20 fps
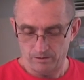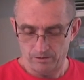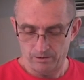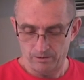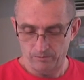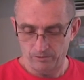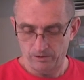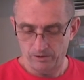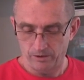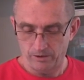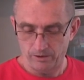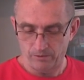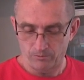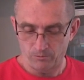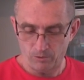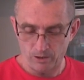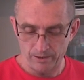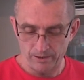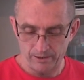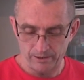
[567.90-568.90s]
And then we're going to
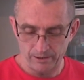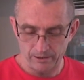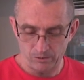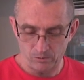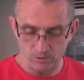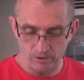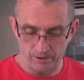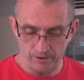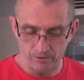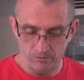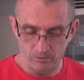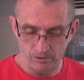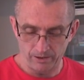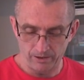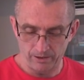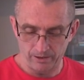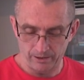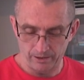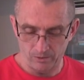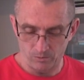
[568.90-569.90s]
have one thick one and
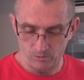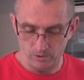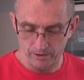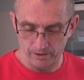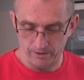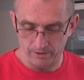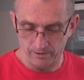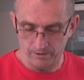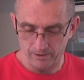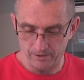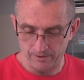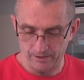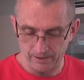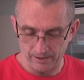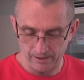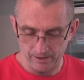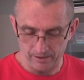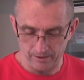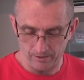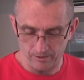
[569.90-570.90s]
one thin one at
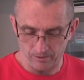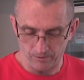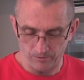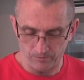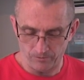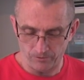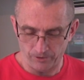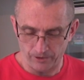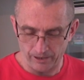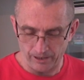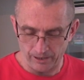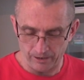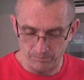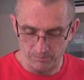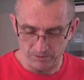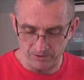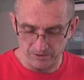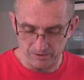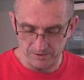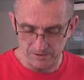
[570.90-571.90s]
the end for the
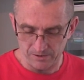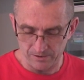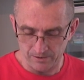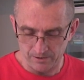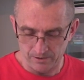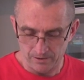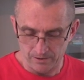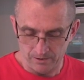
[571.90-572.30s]
end piece.